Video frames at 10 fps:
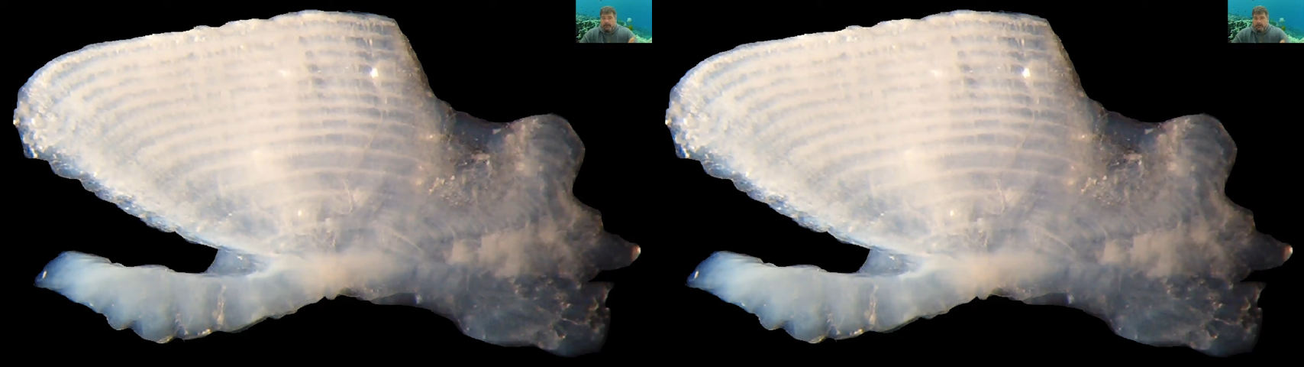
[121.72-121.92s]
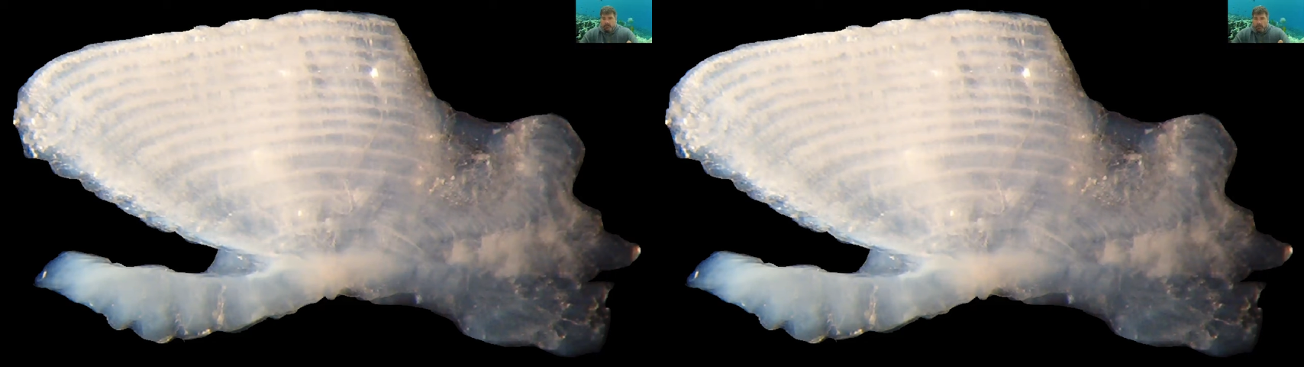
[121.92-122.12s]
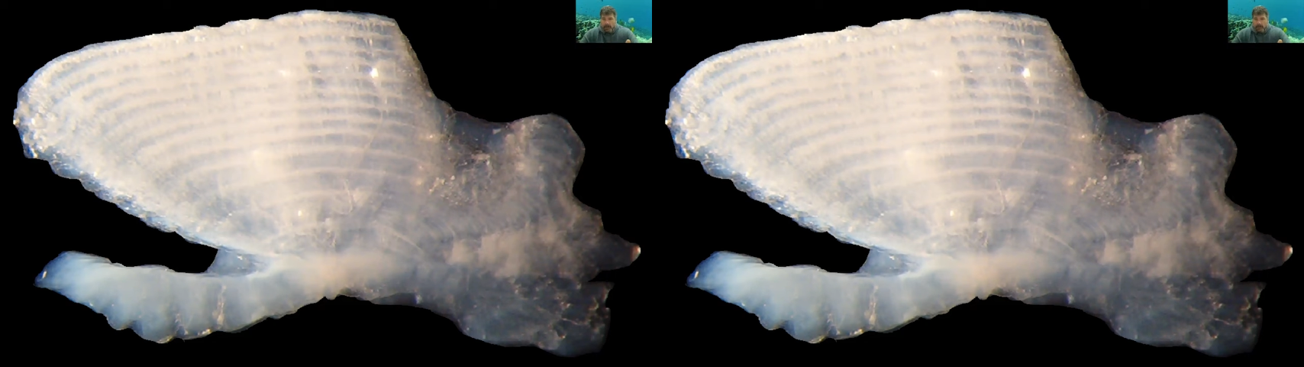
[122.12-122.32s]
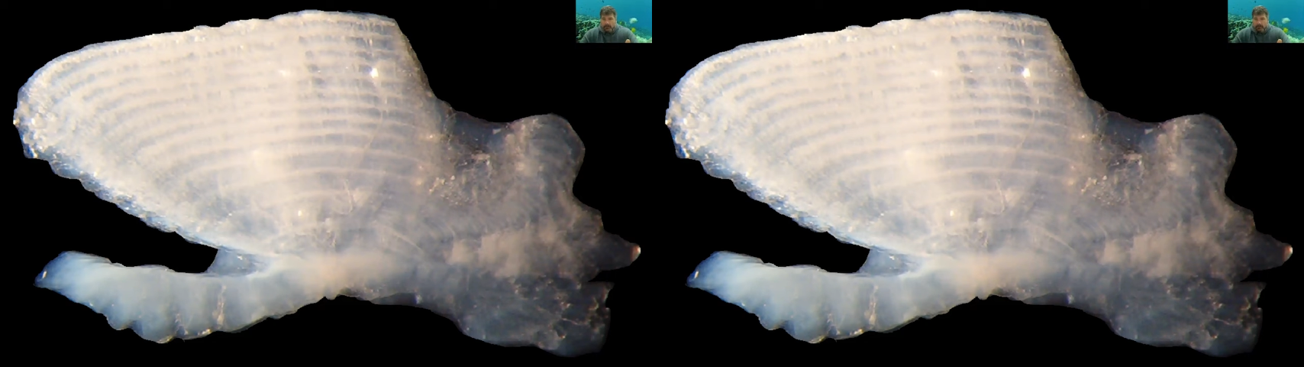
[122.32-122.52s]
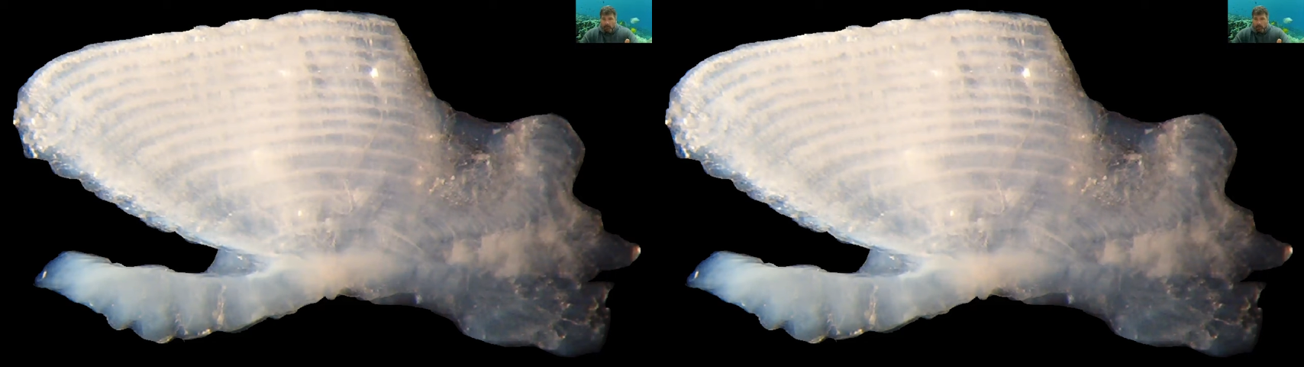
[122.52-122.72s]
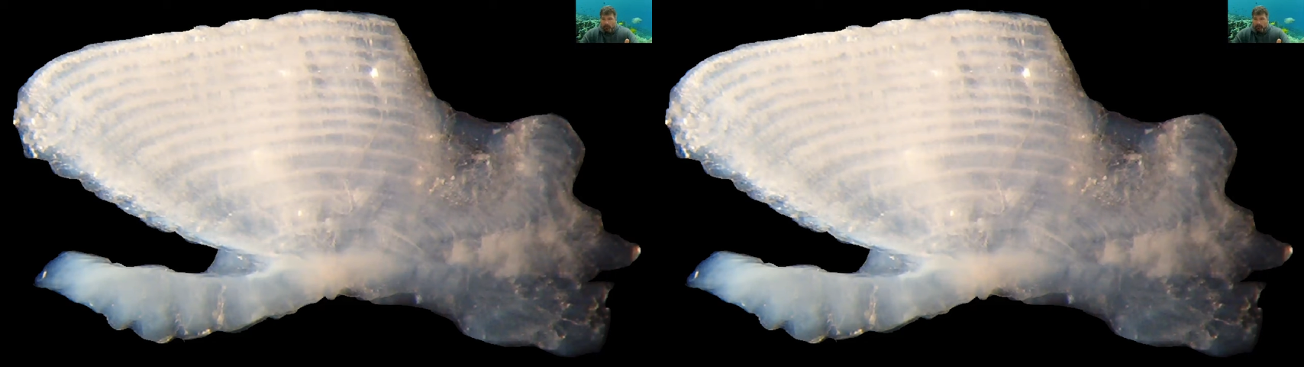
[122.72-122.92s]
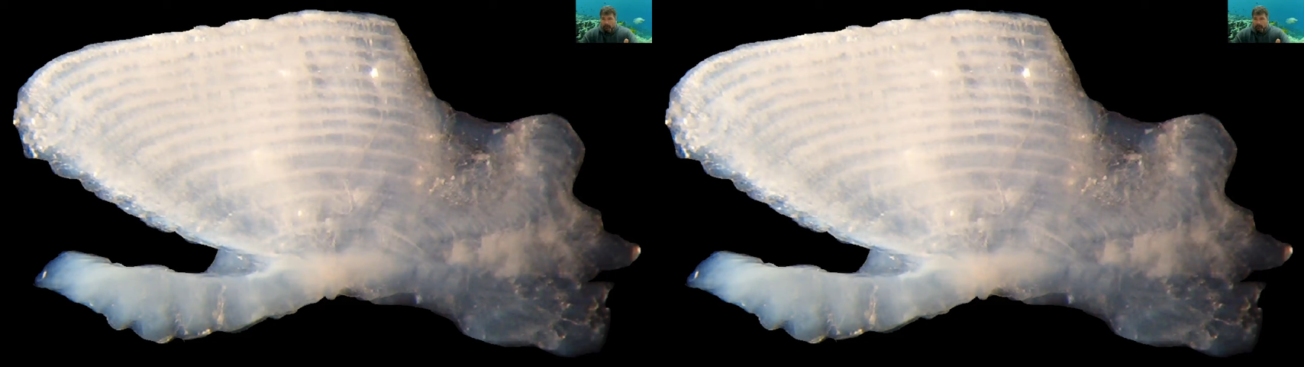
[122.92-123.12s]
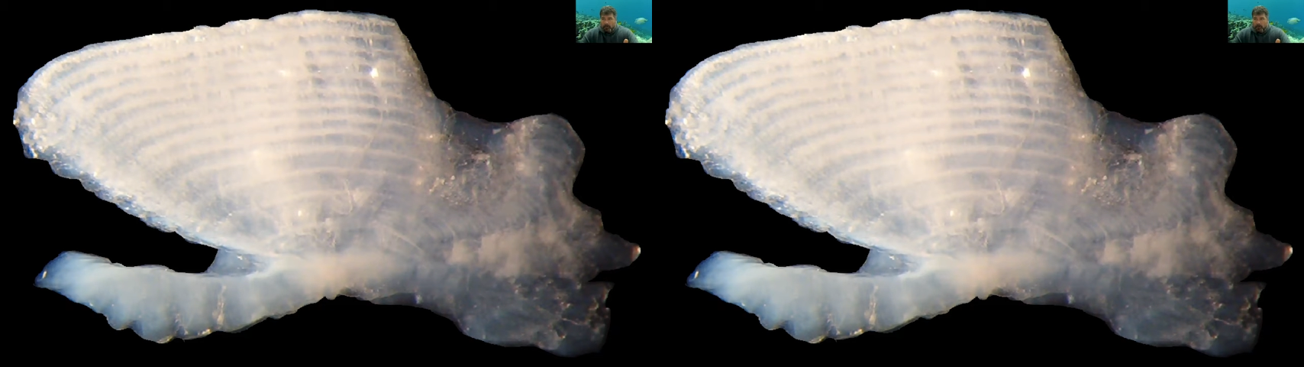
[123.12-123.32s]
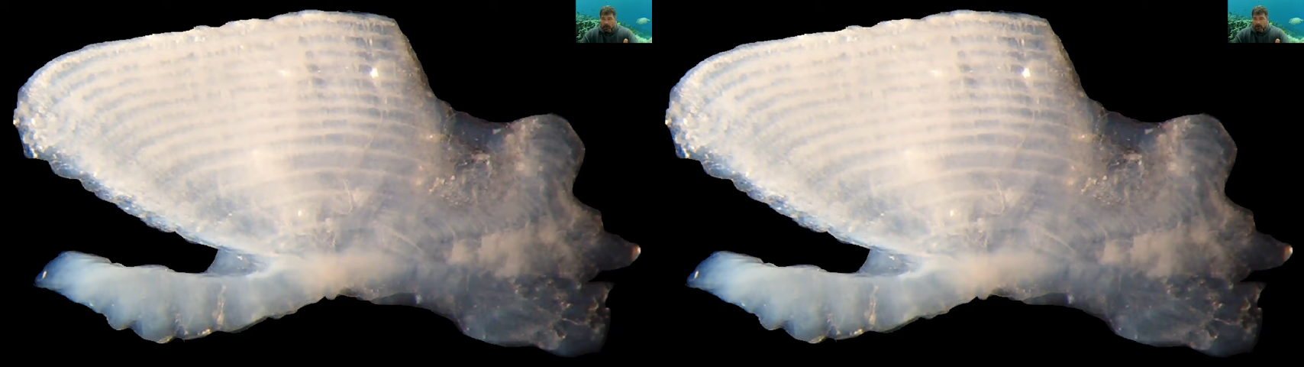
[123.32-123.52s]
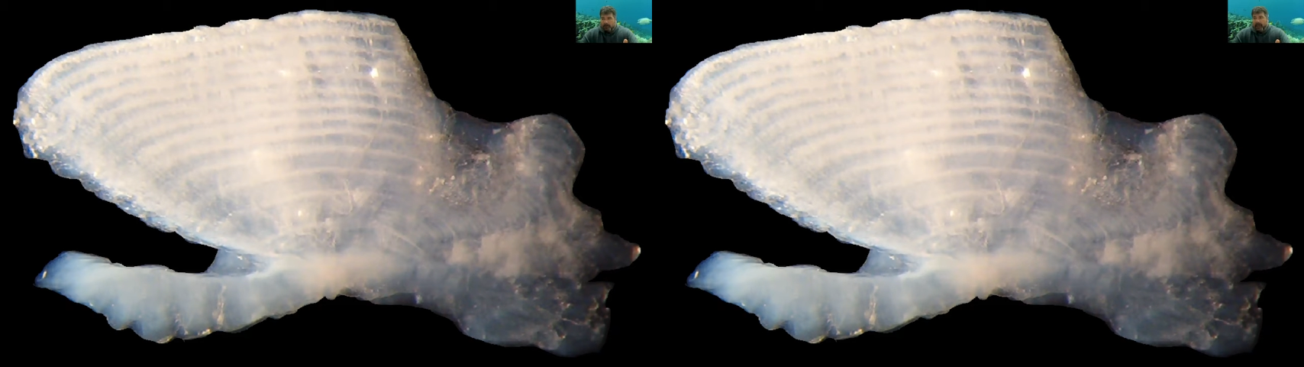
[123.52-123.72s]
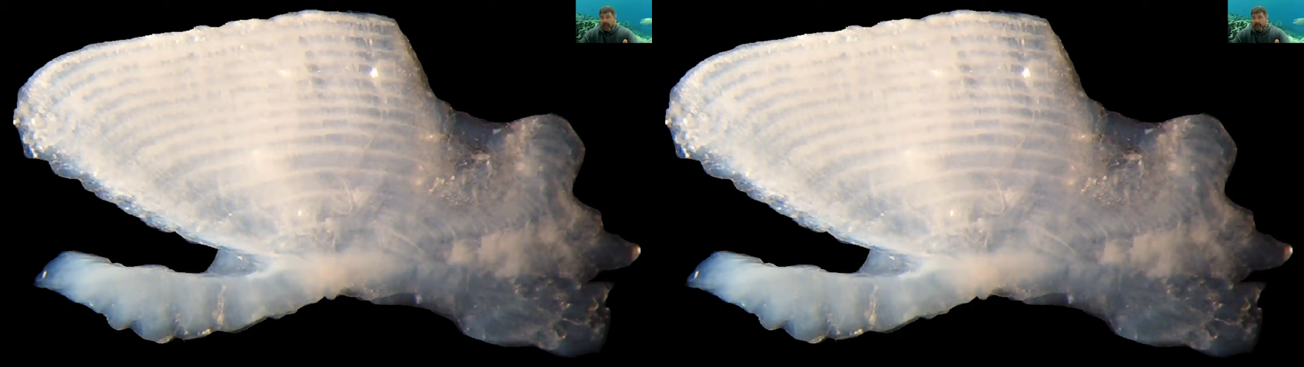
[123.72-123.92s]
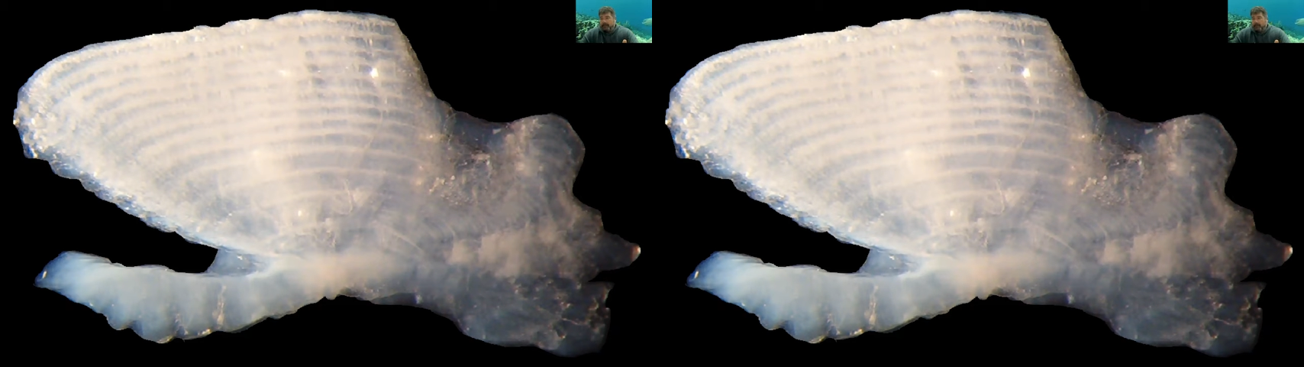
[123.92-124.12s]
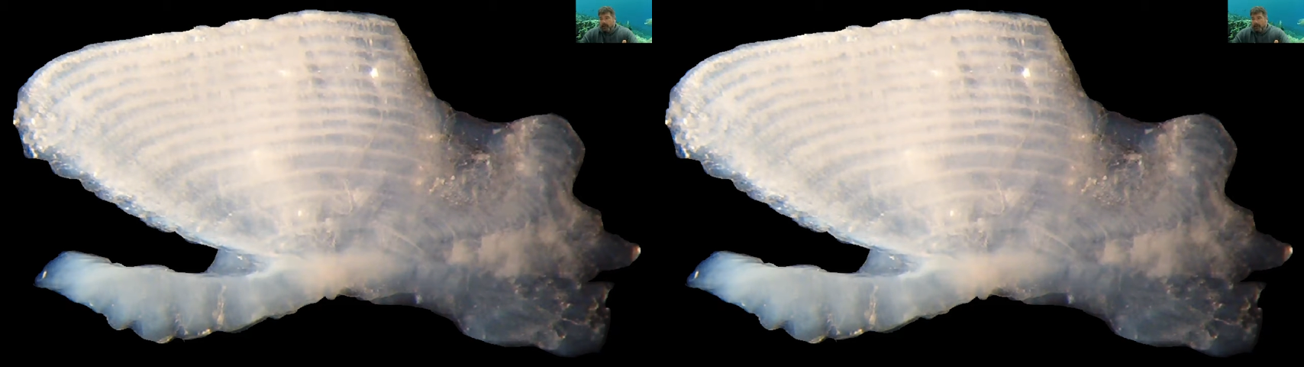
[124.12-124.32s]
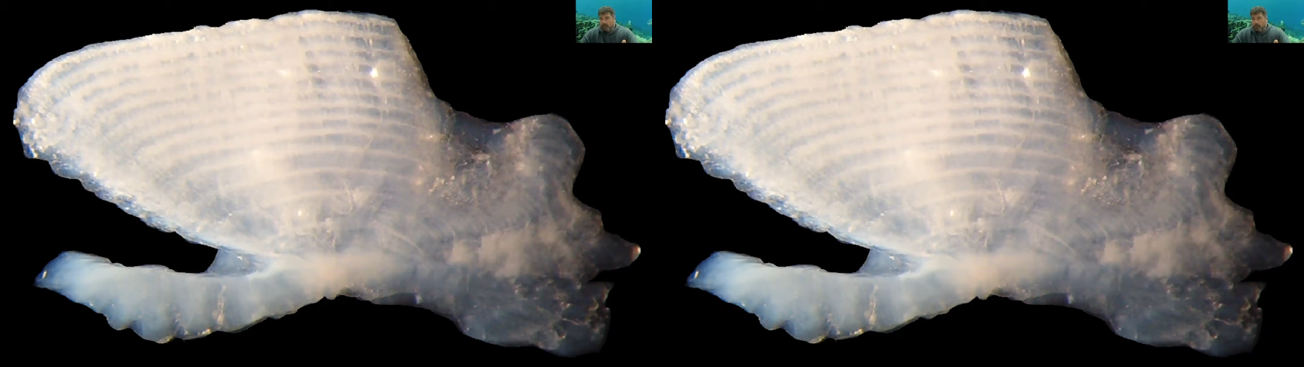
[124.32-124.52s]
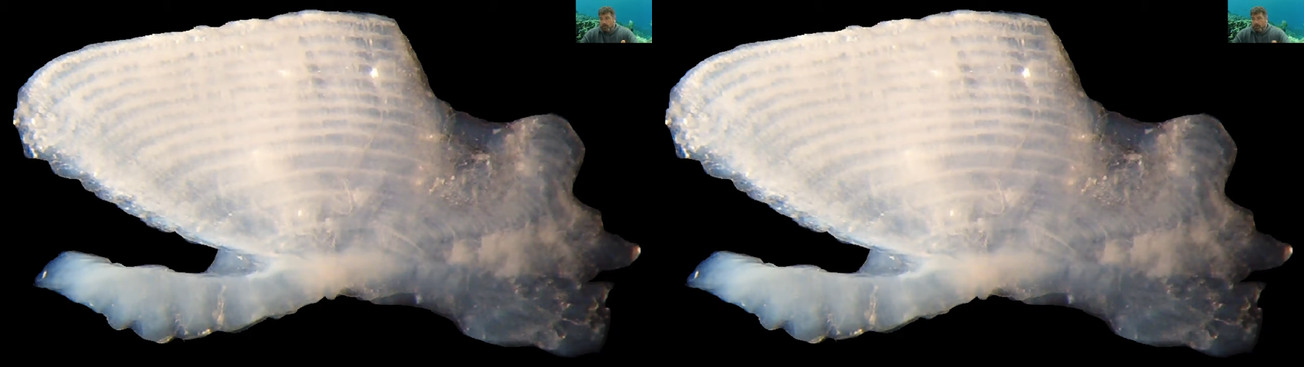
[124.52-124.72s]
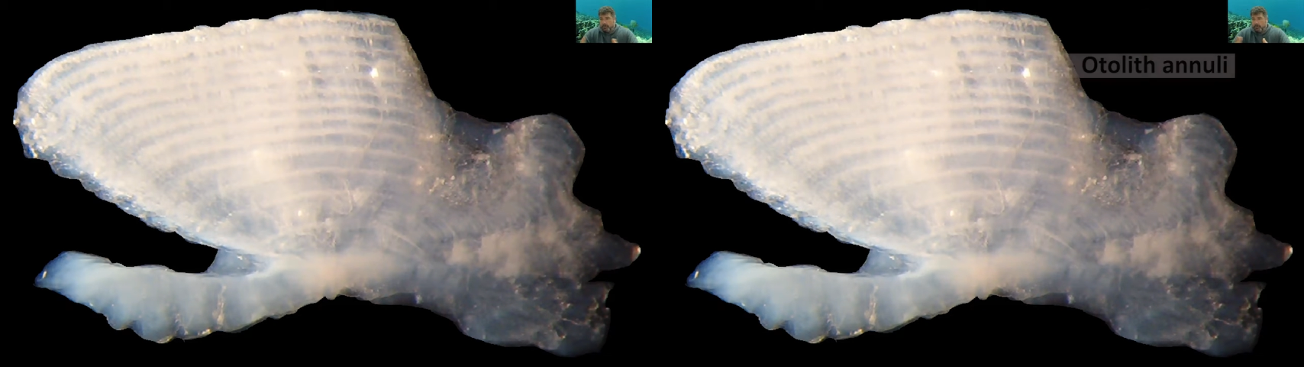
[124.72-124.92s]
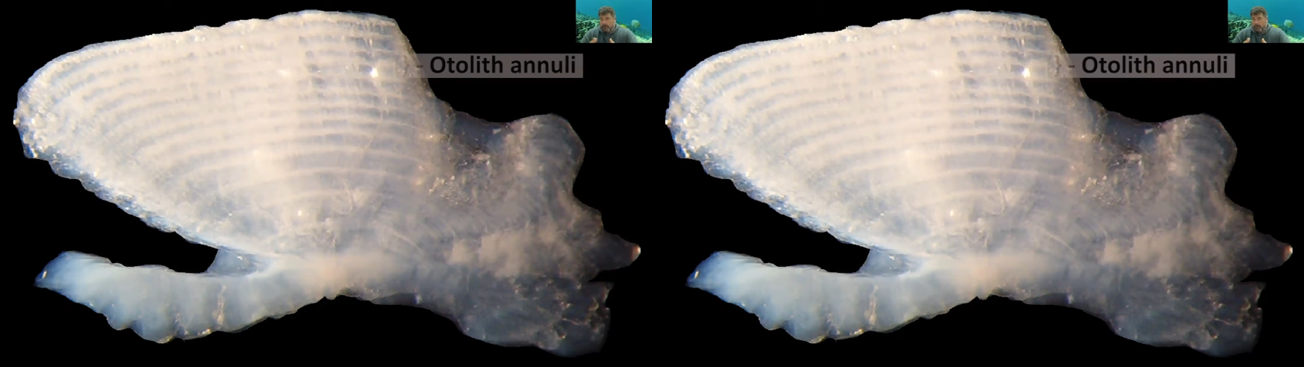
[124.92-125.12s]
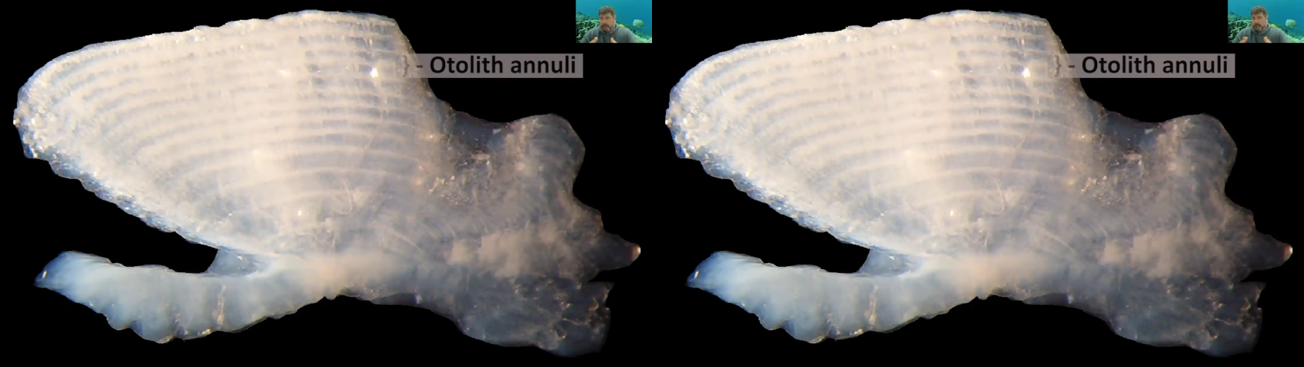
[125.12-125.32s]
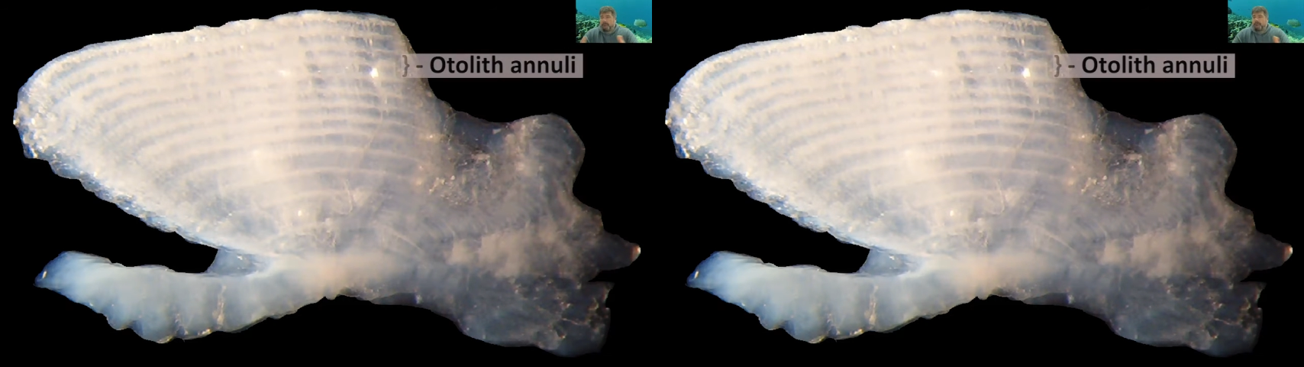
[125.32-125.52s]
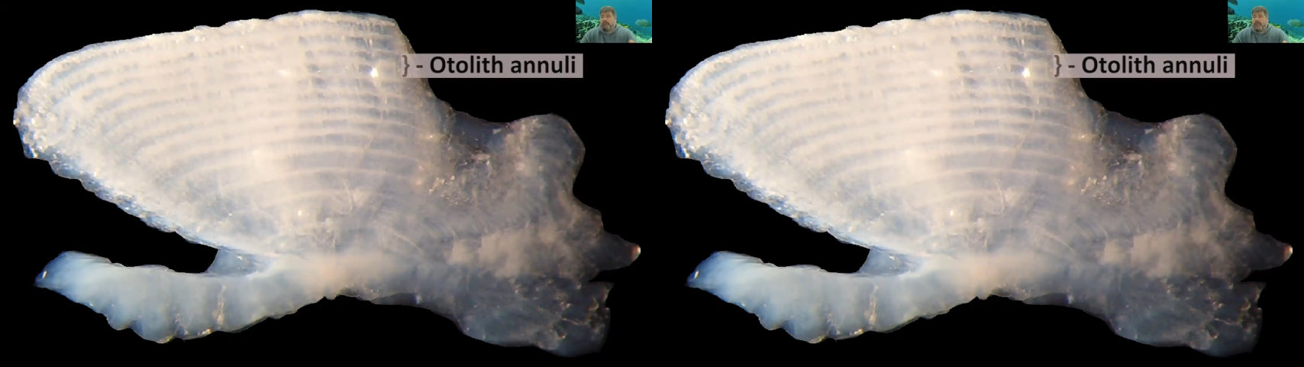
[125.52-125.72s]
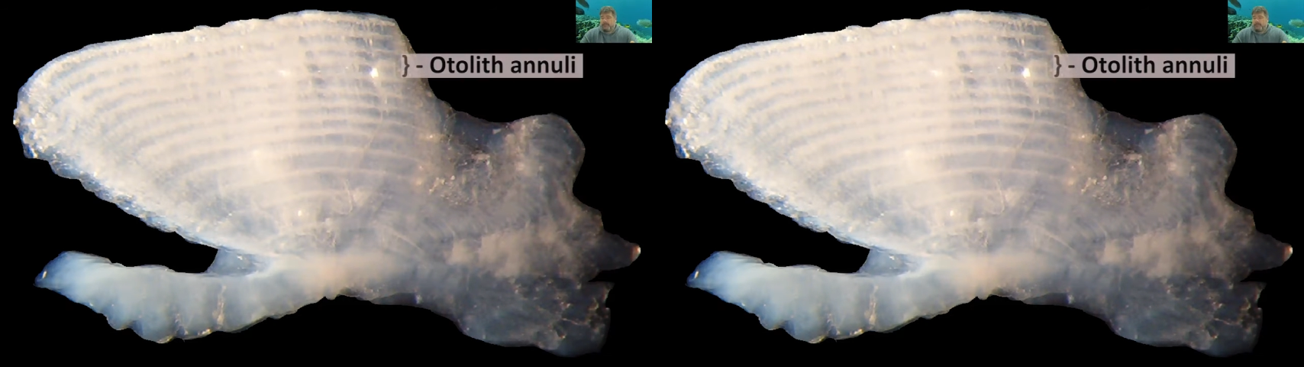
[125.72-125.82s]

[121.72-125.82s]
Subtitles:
Nobody's mouth can be seen.